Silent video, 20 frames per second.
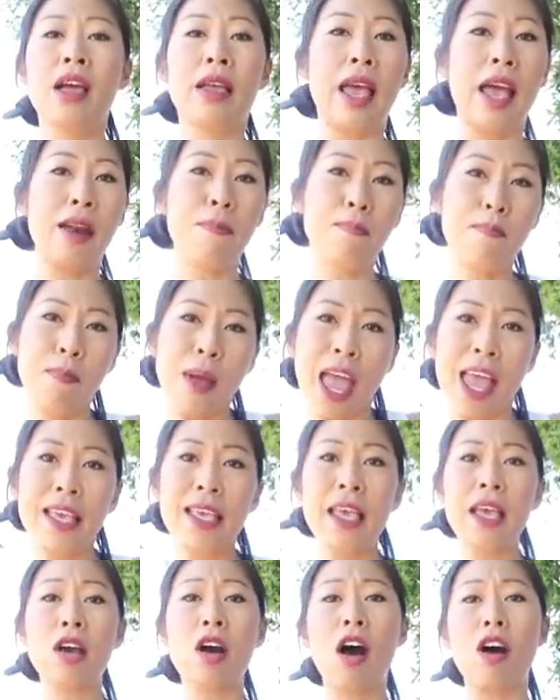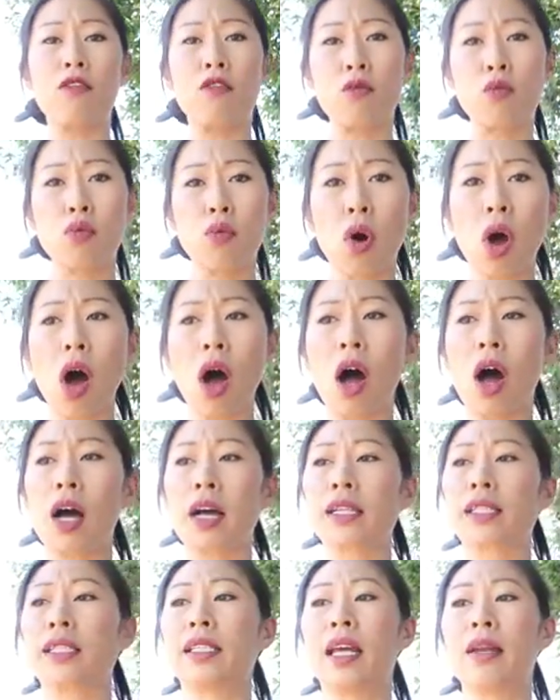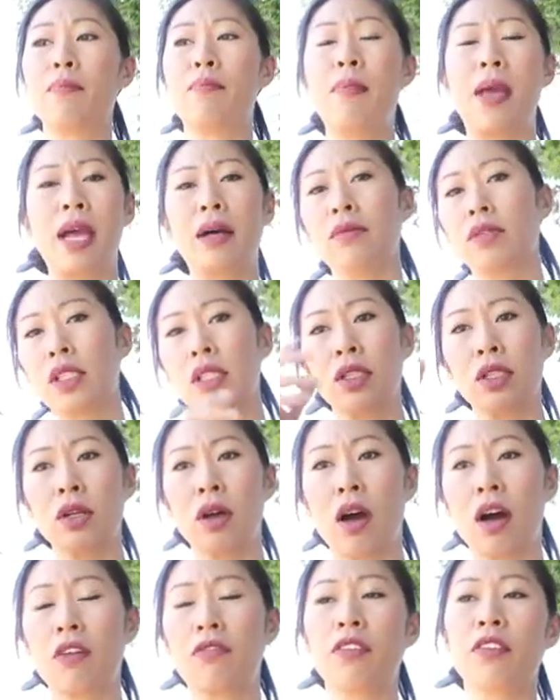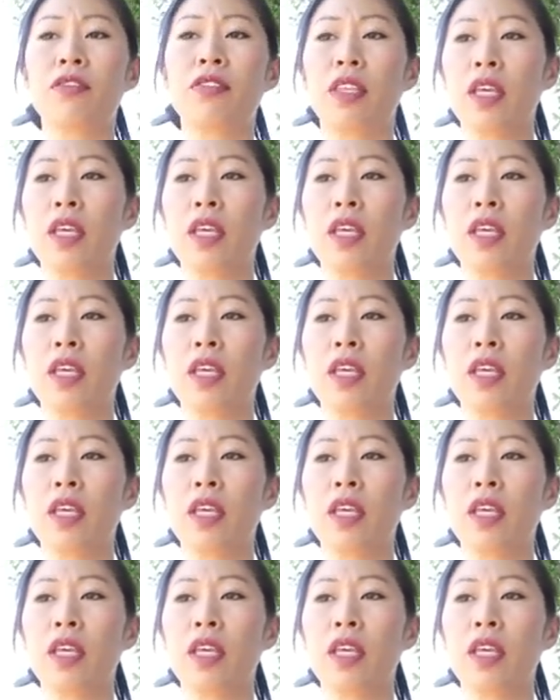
and banking off rocks and bouncing off of